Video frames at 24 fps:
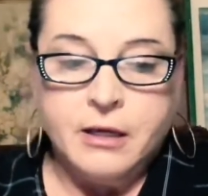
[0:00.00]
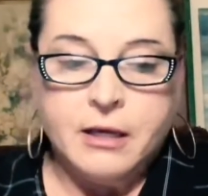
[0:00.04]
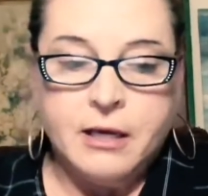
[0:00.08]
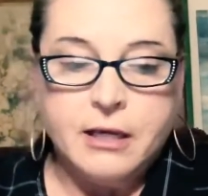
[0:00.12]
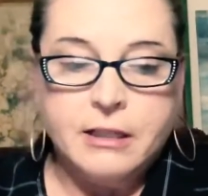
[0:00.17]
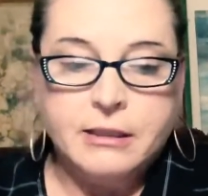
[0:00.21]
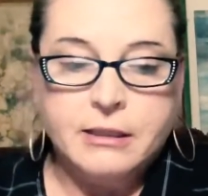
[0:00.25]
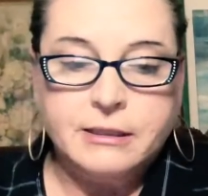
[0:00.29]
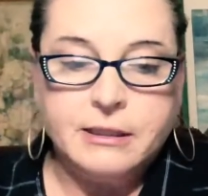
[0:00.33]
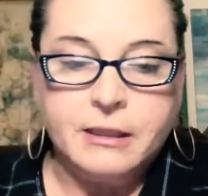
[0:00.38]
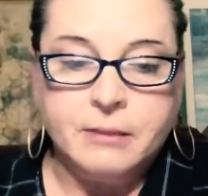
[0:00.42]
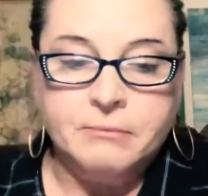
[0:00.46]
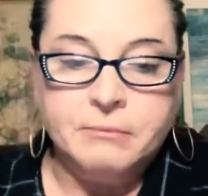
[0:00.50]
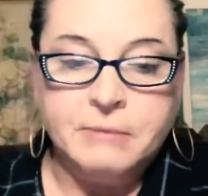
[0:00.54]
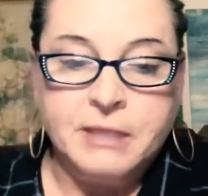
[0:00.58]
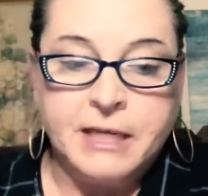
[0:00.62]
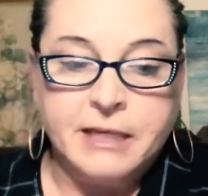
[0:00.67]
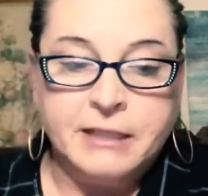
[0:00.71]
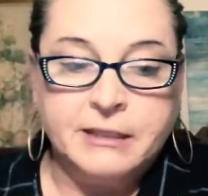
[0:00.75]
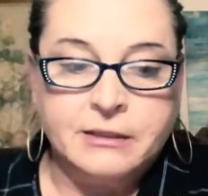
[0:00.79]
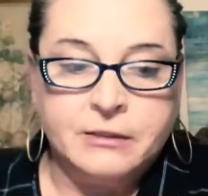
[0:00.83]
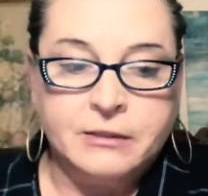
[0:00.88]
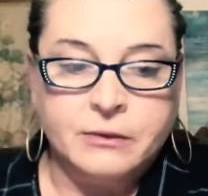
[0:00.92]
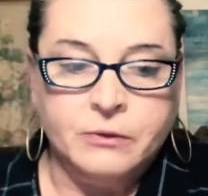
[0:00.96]
someday
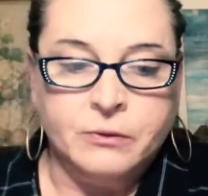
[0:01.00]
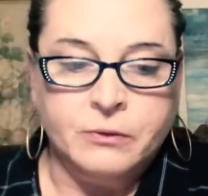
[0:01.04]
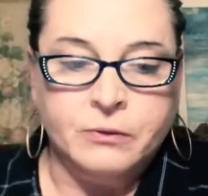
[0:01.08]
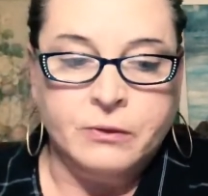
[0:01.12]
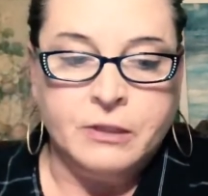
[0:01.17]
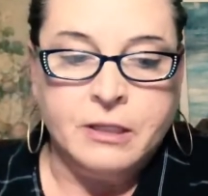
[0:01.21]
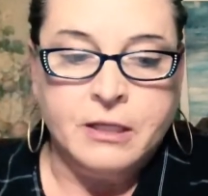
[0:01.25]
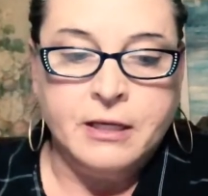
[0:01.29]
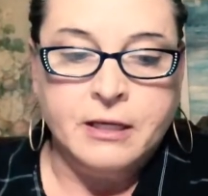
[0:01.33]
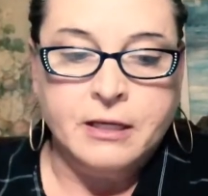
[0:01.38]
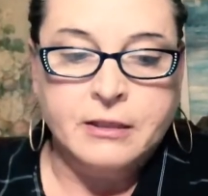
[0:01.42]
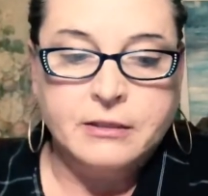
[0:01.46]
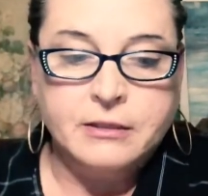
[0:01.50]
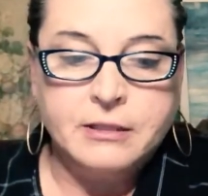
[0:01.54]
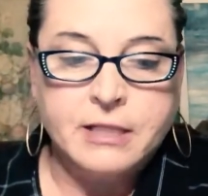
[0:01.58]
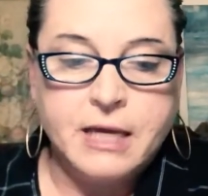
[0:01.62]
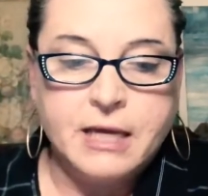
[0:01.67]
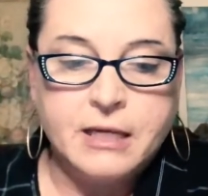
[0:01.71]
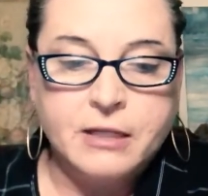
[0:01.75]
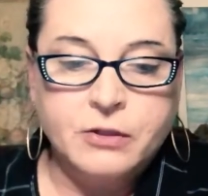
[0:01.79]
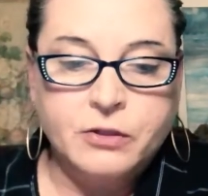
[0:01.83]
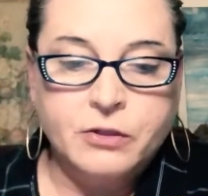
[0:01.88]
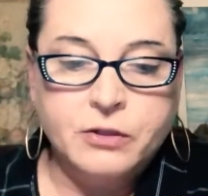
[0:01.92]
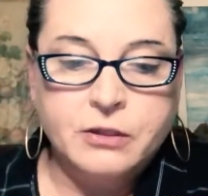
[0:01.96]
soon.
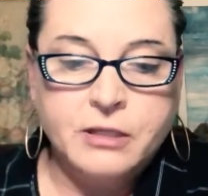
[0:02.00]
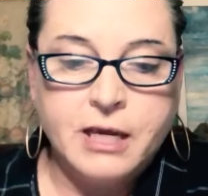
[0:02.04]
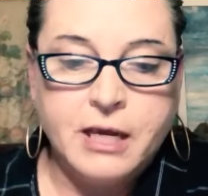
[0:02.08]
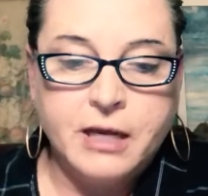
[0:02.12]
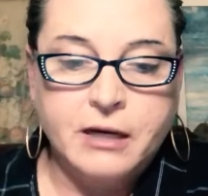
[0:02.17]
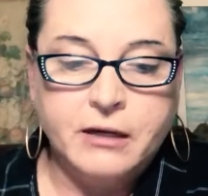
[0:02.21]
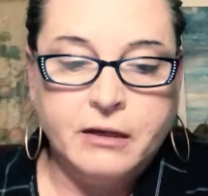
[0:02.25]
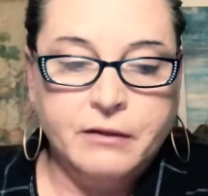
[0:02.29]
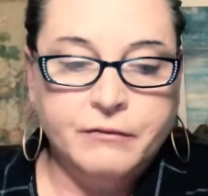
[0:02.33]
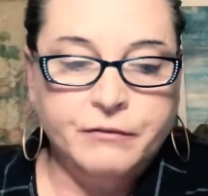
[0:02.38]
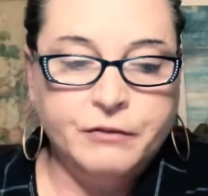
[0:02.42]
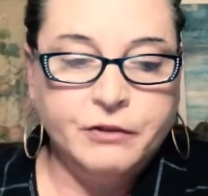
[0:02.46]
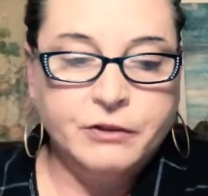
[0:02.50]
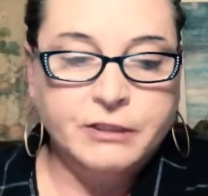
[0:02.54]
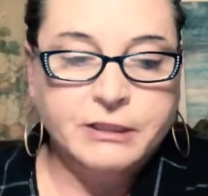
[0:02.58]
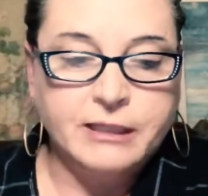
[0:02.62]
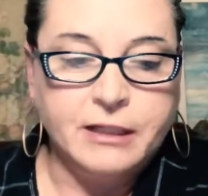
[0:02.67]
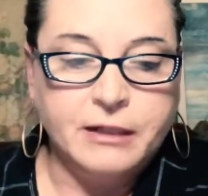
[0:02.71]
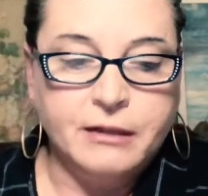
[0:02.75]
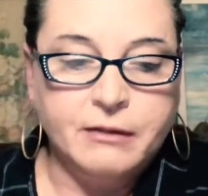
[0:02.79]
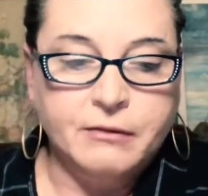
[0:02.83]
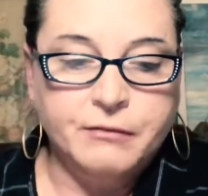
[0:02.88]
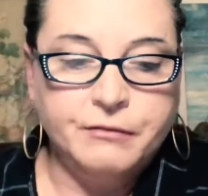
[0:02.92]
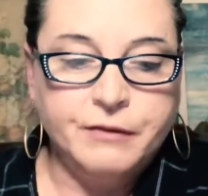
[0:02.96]
Take good care of
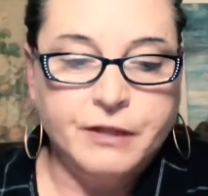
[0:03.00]
yourself